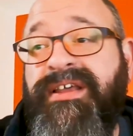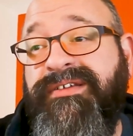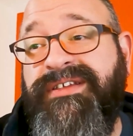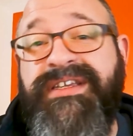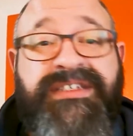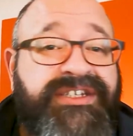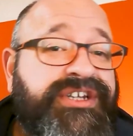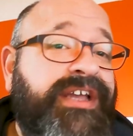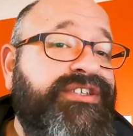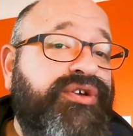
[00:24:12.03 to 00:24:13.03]
There's a decent
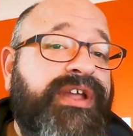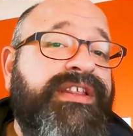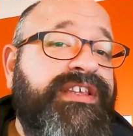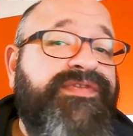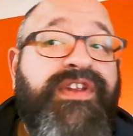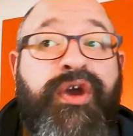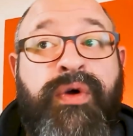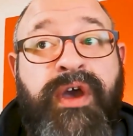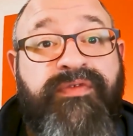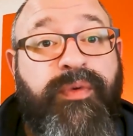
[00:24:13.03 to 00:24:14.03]
chance you're getting this
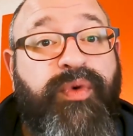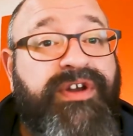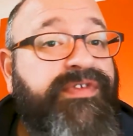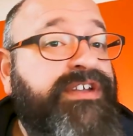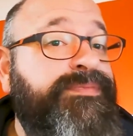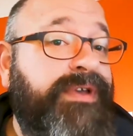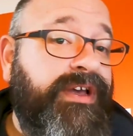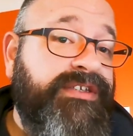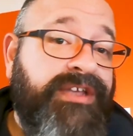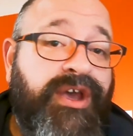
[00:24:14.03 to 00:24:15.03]
video from one of us
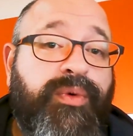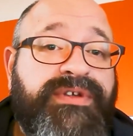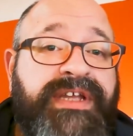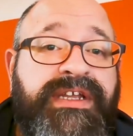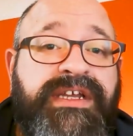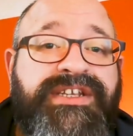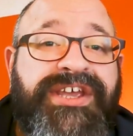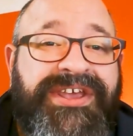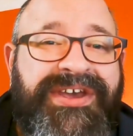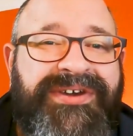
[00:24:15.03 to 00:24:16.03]
because we're sending it
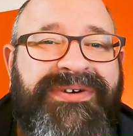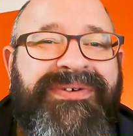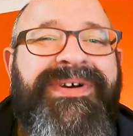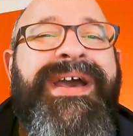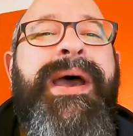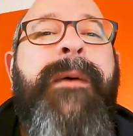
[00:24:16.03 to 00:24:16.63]
to you.